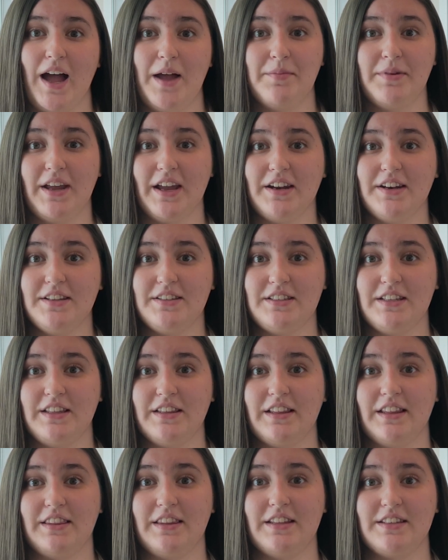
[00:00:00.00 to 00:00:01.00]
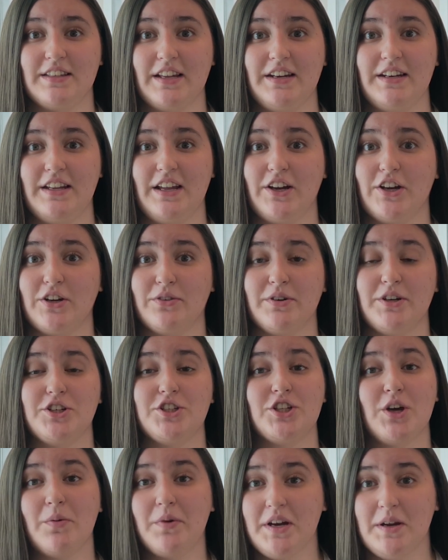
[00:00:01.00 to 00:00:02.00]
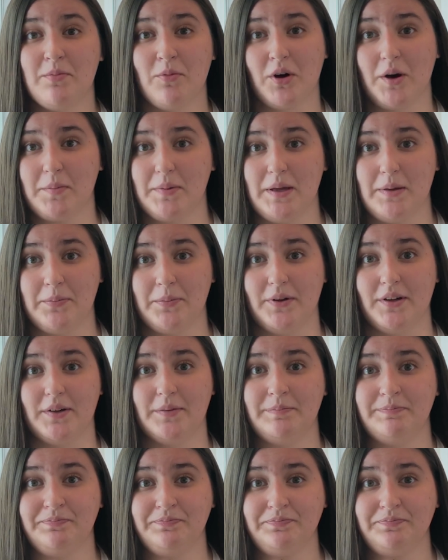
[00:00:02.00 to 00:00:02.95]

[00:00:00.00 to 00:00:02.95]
I began to see that this idea could reach so many more people